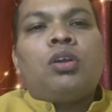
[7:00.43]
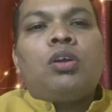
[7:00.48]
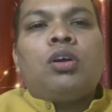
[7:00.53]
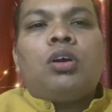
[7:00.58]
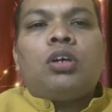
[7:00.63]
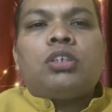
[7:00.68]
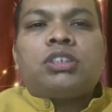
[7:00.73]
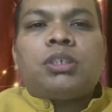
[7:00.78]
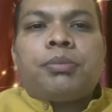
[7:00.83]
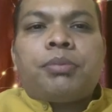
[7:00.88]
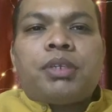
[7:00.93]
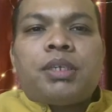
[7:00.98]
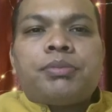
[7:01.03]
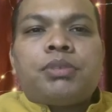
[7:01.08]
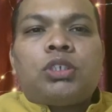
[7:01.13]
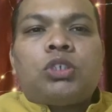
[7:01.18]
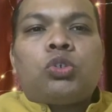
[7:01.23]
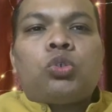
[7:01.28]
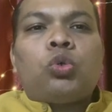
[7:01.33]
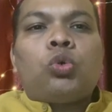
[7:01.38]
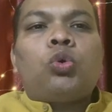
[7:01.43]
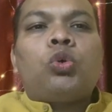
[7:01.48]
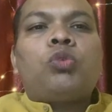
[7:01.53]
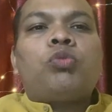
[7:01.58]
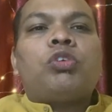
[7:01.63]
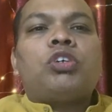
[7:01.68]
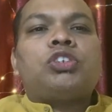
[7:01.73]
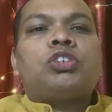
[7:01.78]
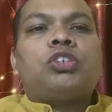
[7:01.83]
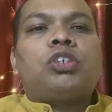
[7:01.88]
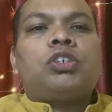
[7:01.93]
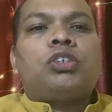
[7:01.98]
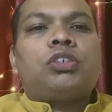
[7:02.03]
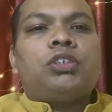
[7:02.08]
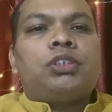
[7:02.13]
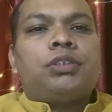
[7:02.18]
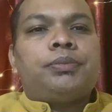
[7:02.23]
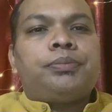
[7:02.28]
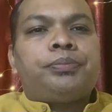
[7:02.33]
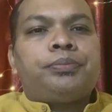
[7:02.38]
or sometimes the tone was not
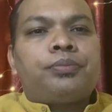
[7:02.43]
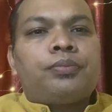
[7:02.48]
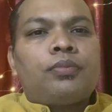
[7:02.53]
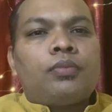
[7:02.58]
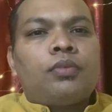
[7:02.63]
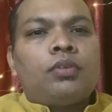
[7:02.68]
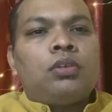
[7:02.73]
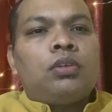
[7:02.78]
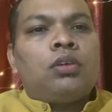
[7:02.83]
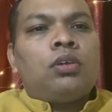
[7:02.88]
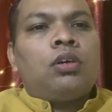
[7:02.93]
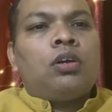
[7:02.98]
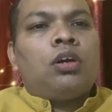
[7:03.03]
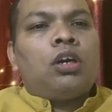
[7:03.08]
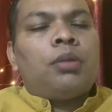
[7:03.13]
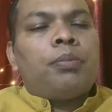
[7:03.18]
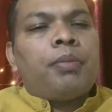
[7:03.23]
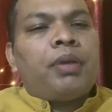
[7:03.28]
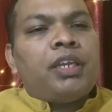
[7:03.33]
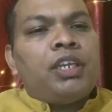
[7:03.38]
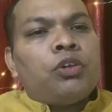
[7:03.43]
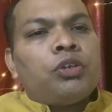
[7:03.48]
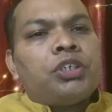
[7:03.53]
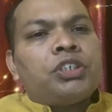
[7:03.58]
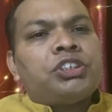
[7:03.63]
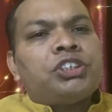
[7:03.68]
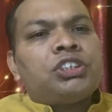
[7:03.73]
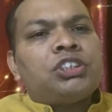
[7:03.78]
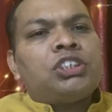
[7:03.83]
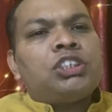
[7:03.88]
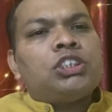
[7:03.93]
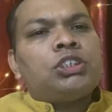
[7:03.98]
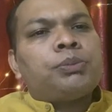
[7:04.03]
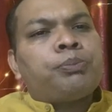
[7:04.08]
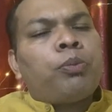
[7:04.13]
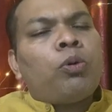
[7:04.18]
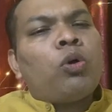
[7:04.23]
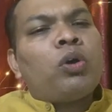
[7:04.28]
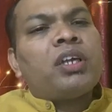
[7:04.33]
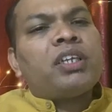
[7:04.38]
good. On many occasions, he
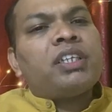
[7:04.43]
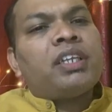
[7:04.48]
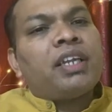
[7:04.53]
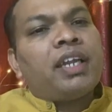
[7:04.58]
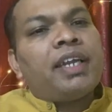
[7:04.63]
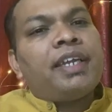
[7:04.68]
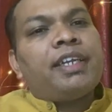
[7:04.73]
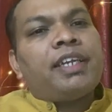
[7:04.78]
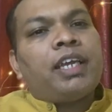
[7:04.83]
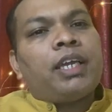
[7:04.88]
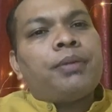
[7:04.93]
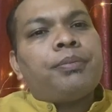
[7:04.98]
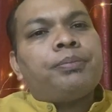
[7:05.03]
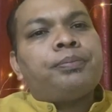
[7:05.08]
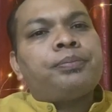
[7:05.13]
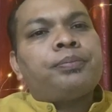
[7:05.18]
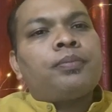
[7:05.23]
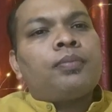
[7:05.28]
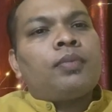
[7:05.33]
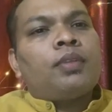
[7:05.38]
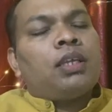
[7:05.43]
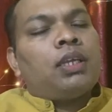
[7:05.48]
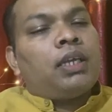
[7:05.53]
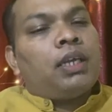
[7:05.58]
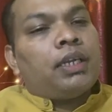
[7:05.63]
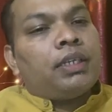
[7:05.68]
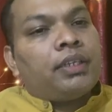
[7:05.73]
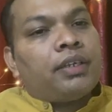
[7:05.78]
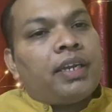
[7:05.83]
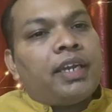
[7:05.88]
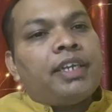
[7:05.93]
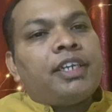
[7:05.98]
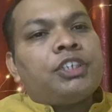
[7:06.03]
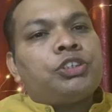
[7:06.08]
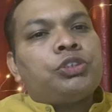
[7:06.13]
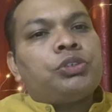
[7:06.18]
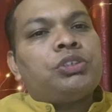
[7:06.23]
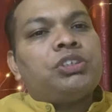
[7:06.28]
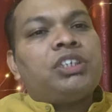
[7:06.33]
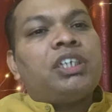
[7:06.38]
spoke at the right time, at the right
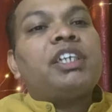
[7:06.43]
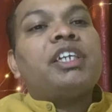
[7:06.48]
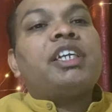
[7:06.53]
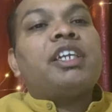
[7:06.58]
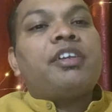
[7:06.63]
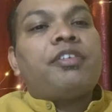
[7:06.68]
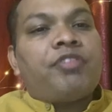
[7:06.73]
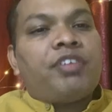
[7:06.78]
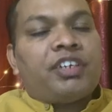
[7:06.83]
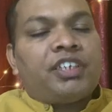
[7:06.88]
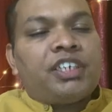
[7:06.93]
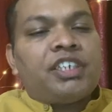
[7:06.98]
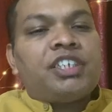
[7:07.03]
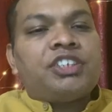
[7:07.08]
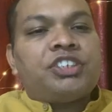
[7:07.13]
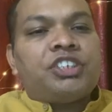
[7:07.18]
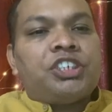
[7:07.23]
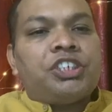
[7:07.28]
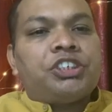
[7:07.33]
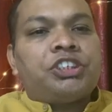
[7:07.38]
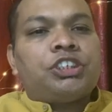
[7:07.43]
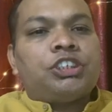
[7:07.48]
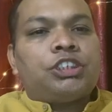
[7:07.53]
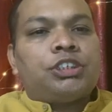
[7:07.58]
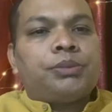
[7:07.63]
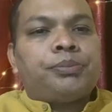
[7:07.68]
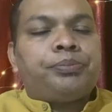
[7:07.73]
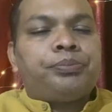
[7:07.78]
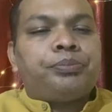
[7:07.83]
issue, yet it affected his relationship.